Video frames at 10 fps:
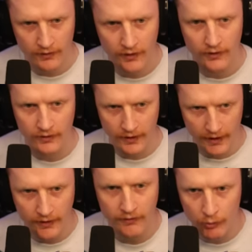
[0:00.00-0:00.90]

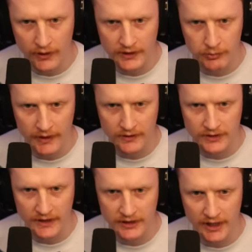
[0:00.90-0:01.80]
Okay. British
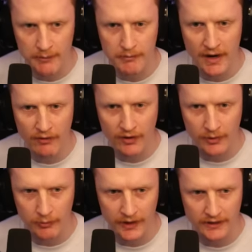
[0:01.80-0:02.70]
pronunciation.
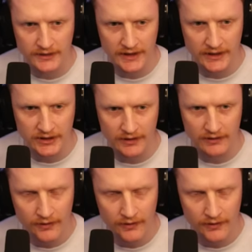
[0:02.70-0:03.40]
American pronunciation.